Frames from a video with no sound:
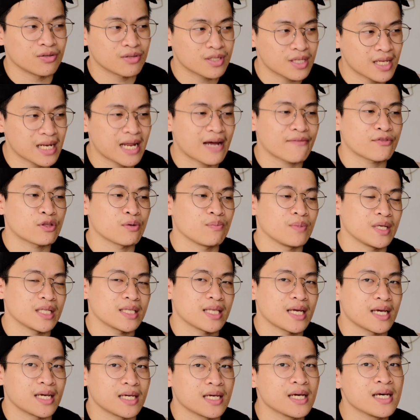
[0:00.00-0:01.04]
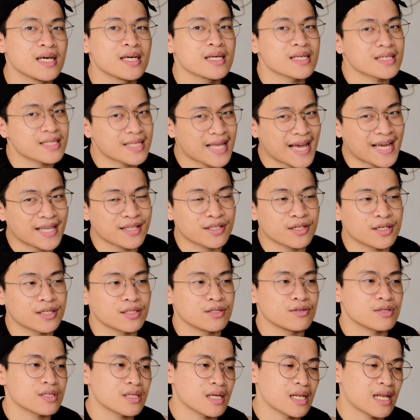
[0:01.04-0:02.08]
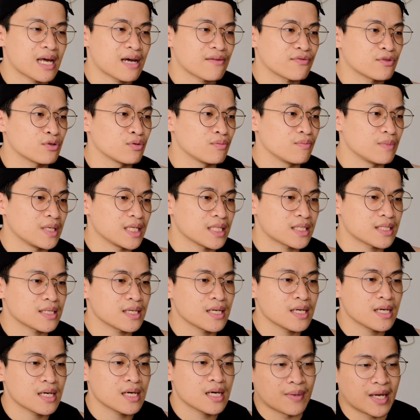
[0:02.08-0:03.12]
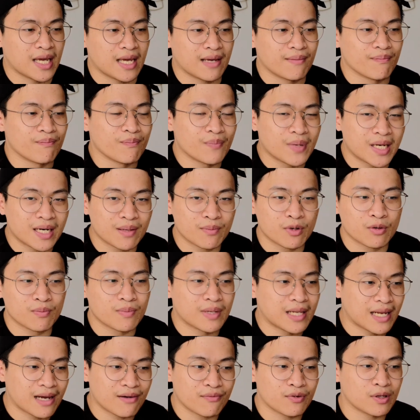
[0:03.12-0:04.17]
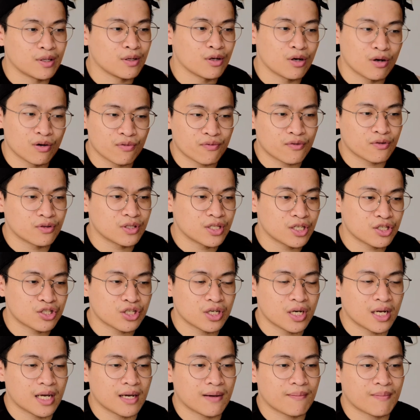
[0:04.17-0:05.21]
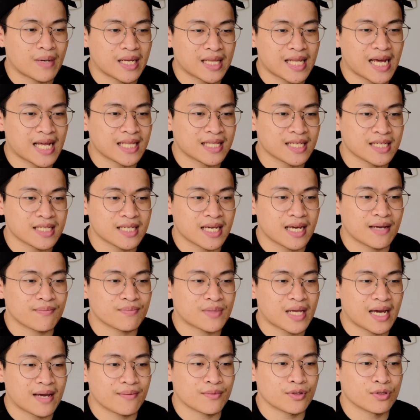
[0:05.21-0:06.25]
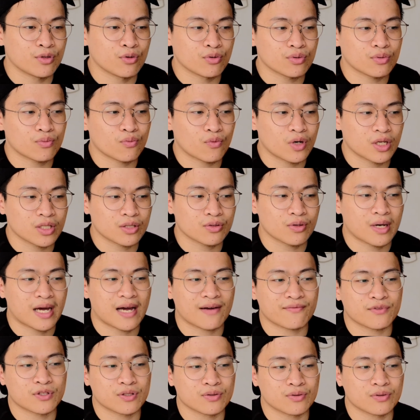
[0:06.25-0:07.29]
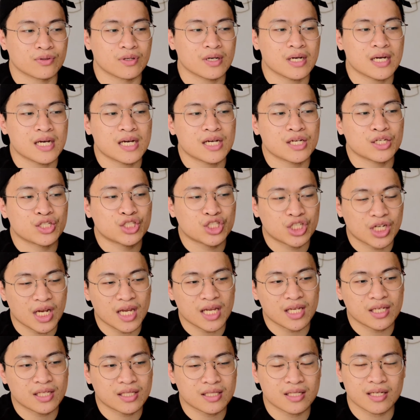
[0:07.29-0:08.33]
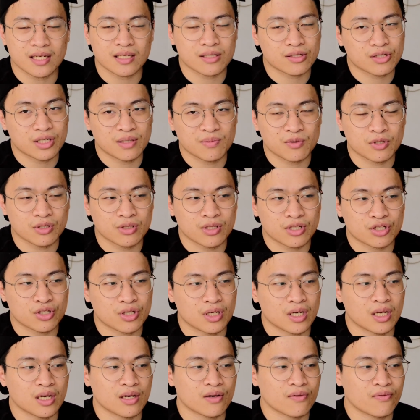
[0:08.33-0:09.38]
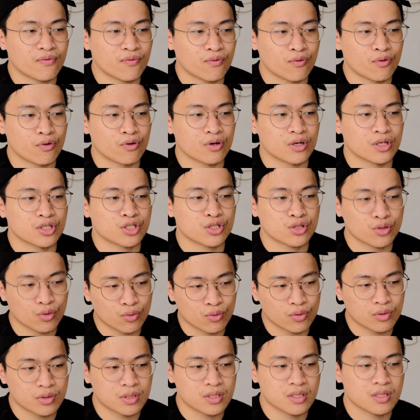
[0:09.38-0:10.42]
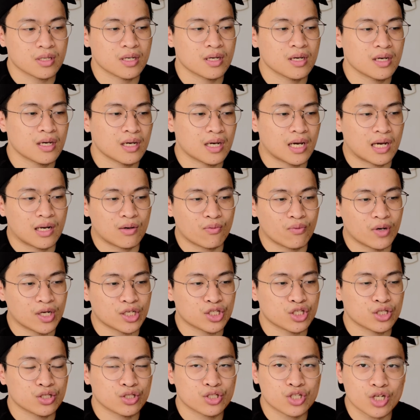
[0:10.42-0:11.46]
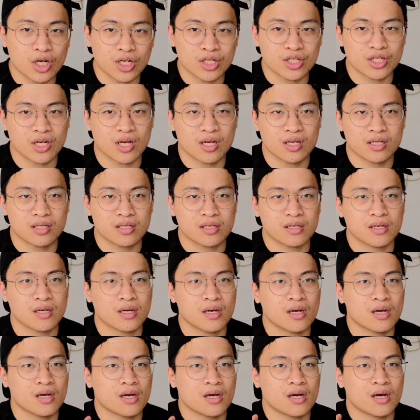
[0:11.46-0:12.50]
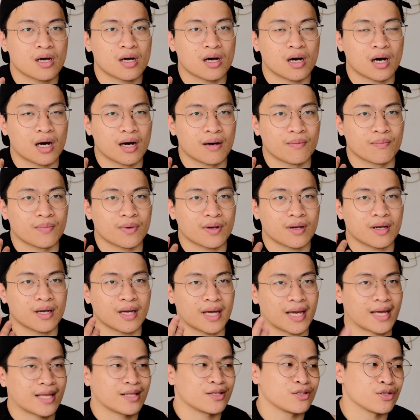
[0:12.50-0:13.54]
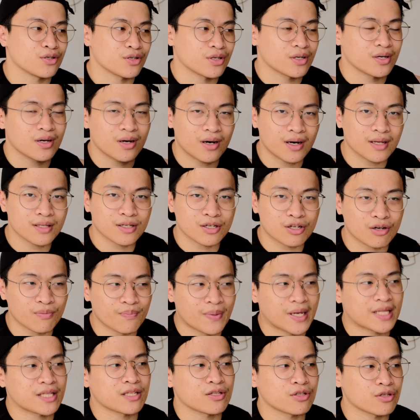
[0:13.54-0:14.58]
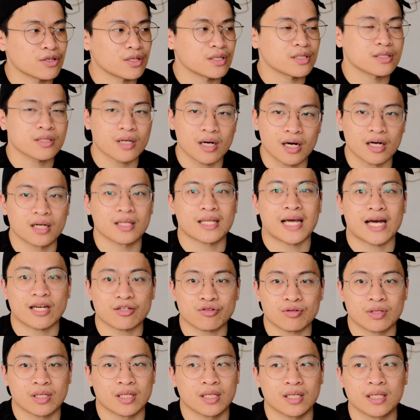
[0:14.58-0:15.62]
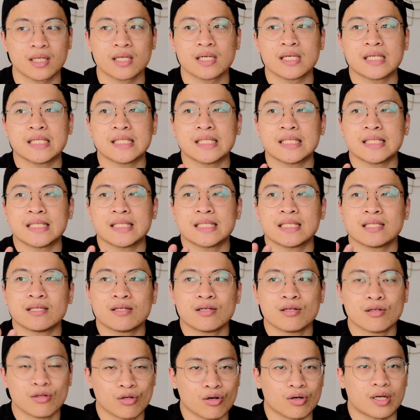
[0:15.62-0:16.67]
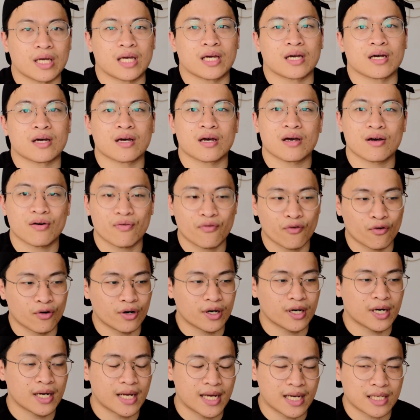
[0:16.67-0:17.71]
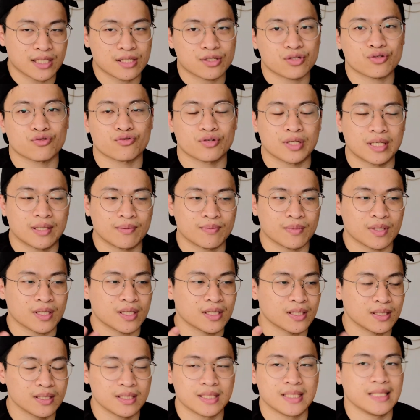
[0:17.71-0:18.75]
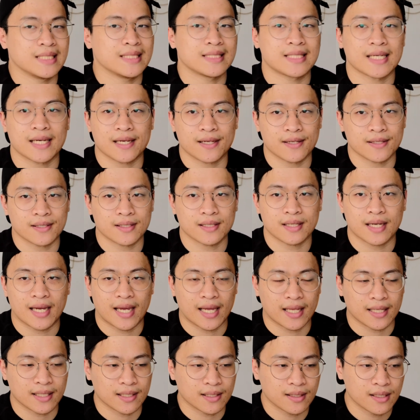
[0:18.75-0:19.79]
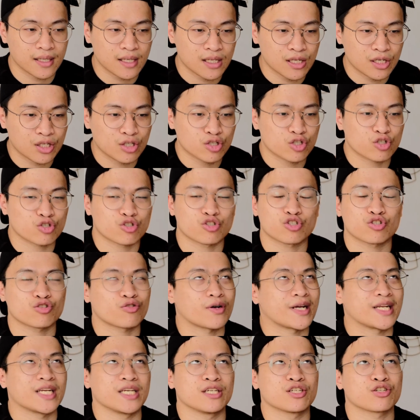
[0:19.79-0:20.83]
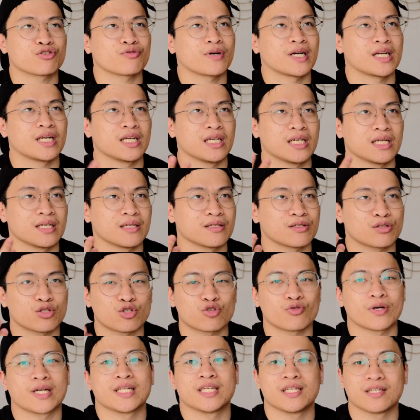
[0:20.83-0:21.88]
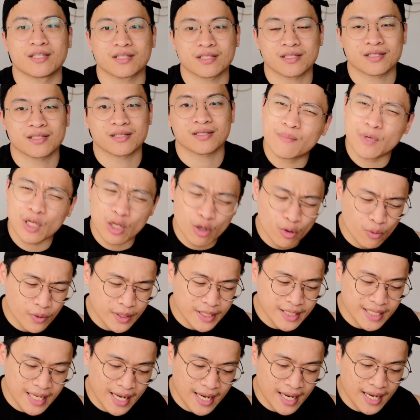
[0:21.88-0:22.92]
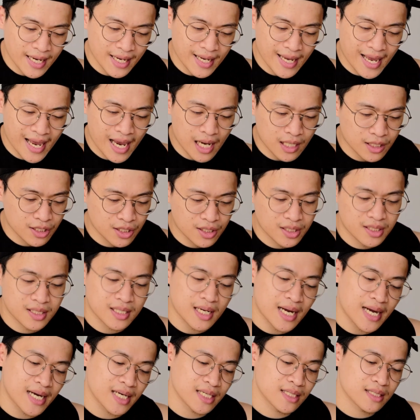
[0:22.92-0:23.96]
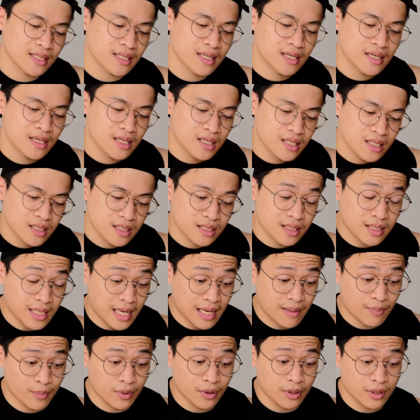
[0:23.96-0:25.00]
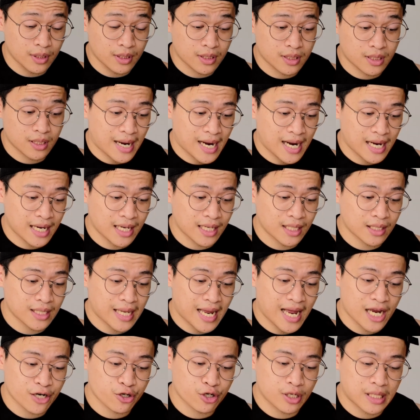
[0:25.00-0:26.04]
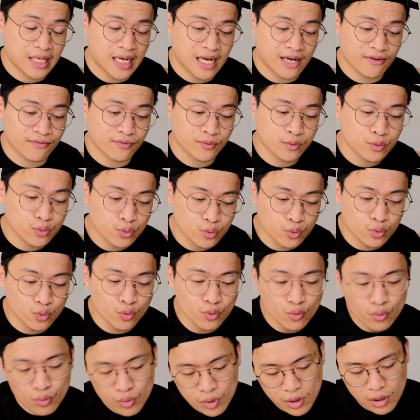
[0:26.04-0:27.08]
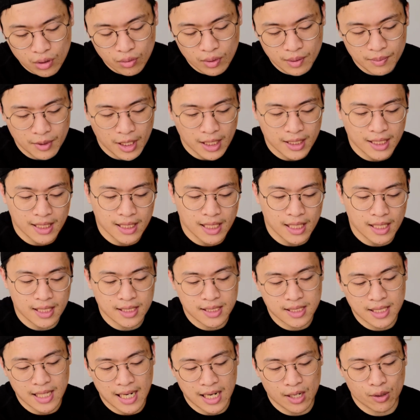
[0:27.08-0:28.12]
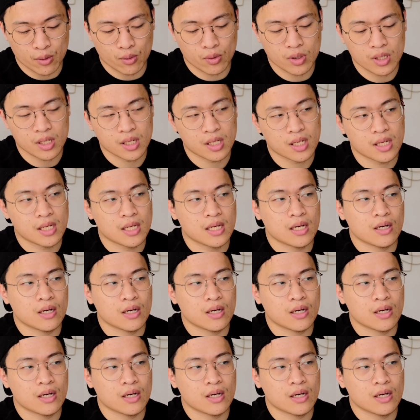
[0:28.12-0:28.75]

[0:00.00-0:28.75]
You still have to meet a standard, you still have to meet a minimum level of conditioning, but at the same time, you don't want to have to chase extreme conditioning for shows in which judges and your other competitors aren't actually looking for extreme detail and shreddiness. Lower day exercise staples. I actually have 2 lower body days now.